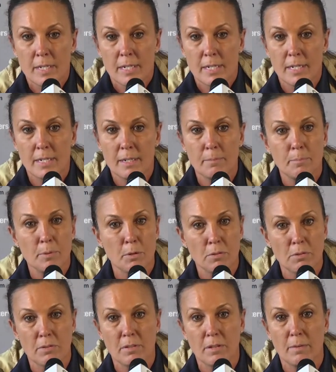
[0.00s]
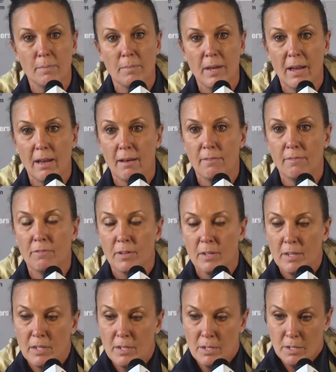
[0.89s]
Both of them have
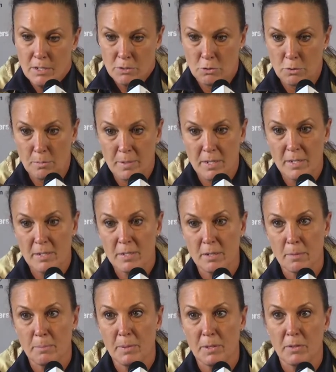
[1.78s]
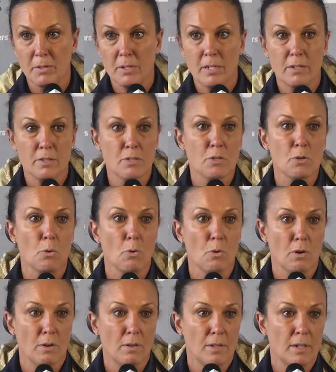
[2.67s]
tremendous ability to
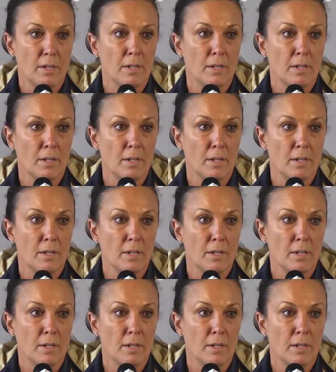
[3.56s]
score